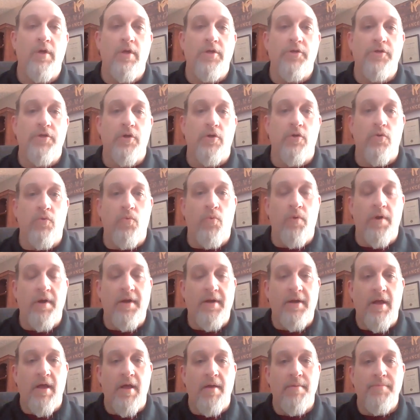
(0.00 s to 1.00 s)
So when
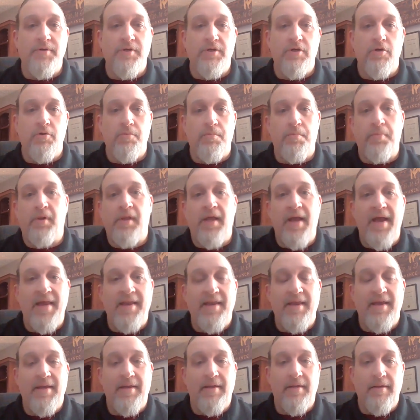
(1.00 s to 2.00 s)
it comes to
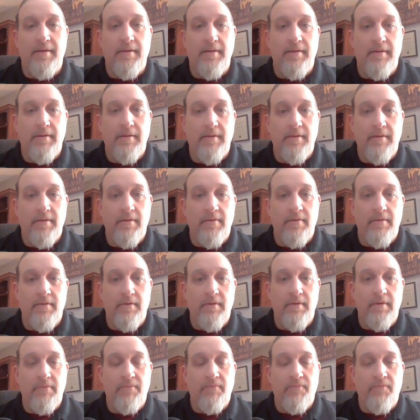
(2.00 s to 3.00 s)
planning
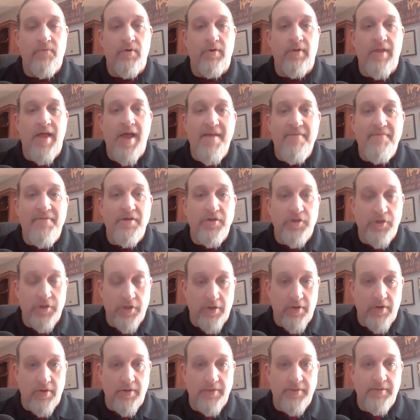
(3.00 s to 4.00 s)
for life
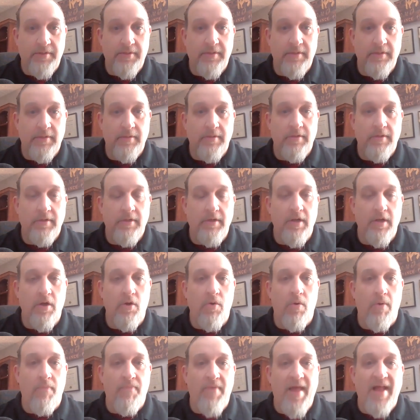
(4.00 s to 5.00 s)
insurance,
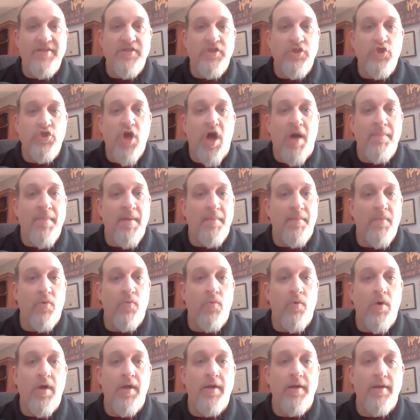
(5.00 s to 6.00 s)
that's job number
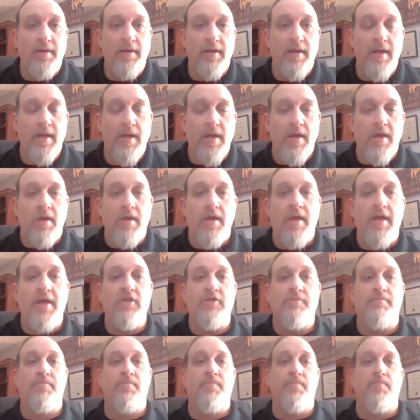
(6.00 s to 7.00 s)
one,
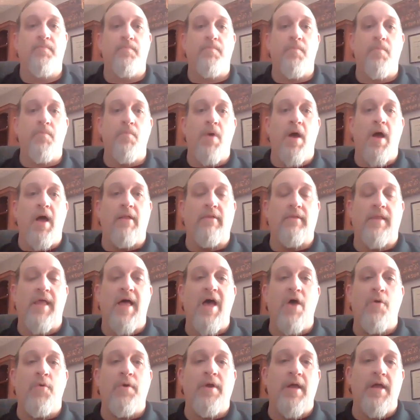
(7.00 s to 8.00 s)
is
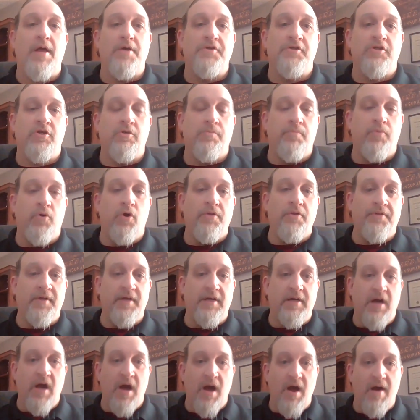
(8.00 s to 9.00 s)
allowing us to put the
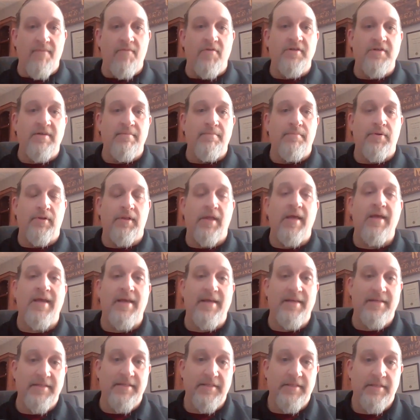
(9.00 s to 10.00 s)
coverage in
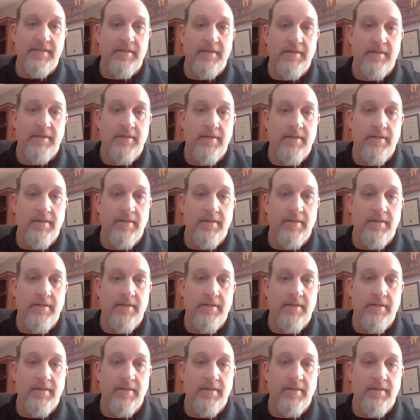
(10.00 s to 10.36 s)
place